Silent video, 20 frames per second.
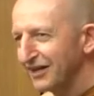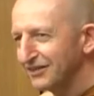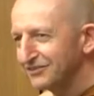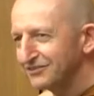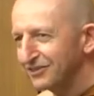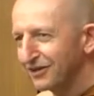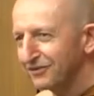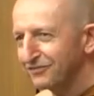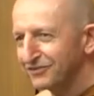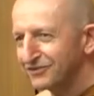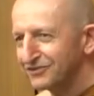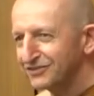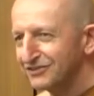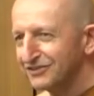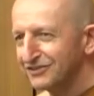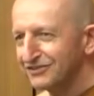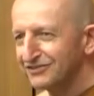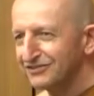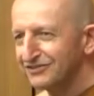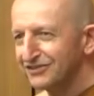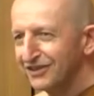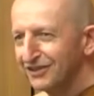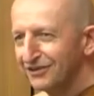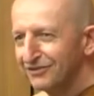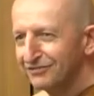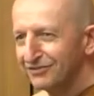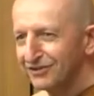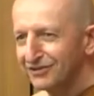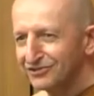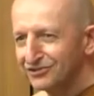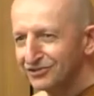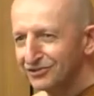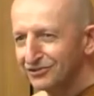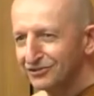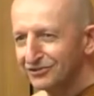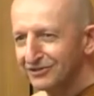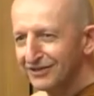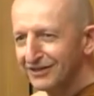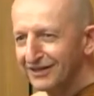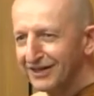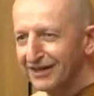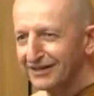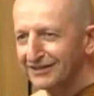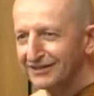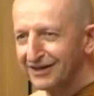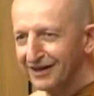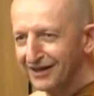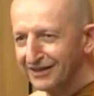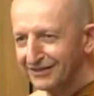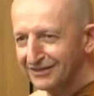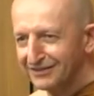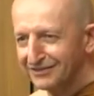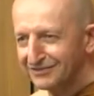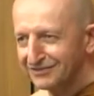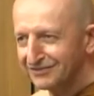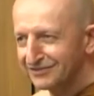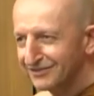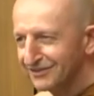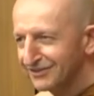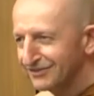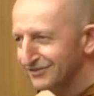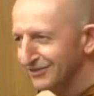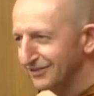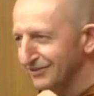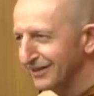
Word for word: So unselfishness, virtue, and kindness.